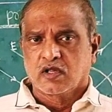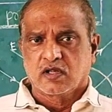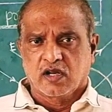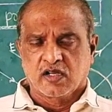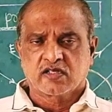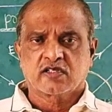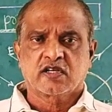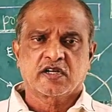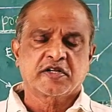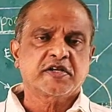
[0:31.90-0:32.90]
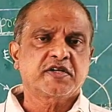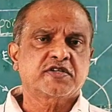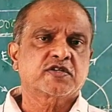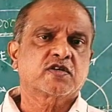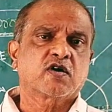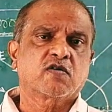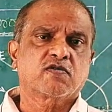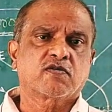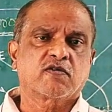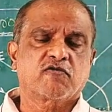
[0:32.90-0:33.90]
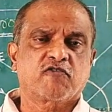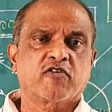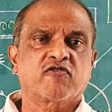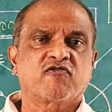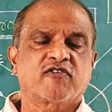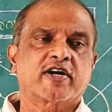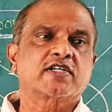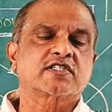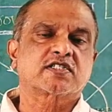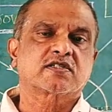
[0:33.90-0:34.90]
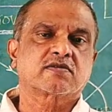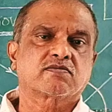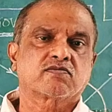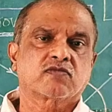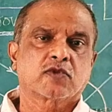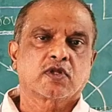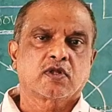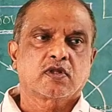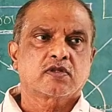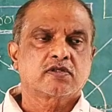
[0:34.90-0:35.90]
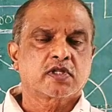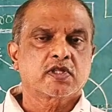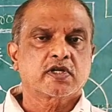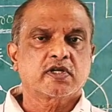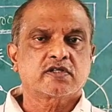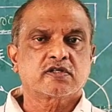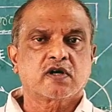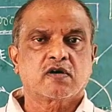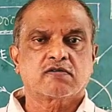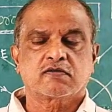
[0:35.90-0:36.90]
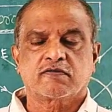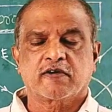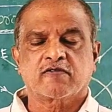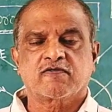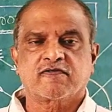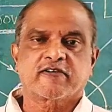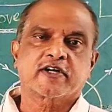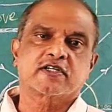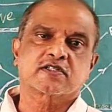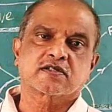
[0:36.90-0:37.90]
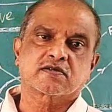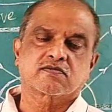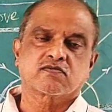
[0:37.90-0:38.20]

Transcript: it is a generation of wave fronts. Generation of wave fronts.